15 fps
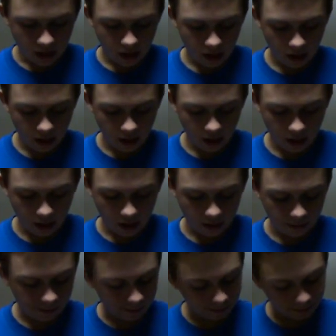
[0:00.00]

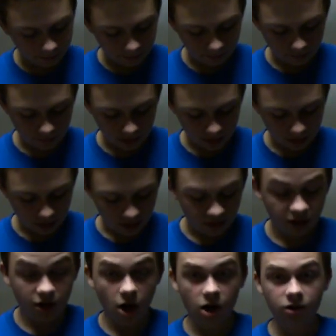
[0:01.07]

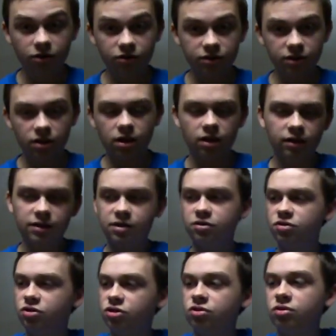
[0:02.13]
The knockers,
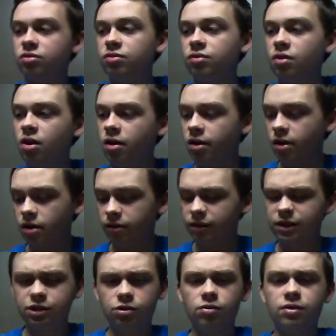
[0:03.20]

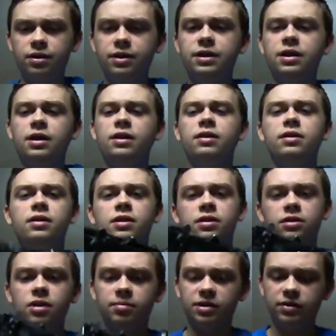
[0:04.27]
let's go to the
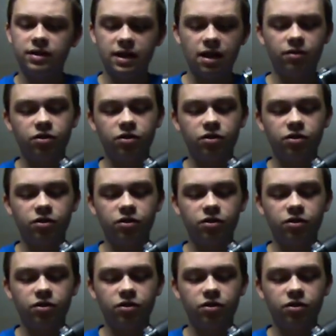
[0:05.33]
W now.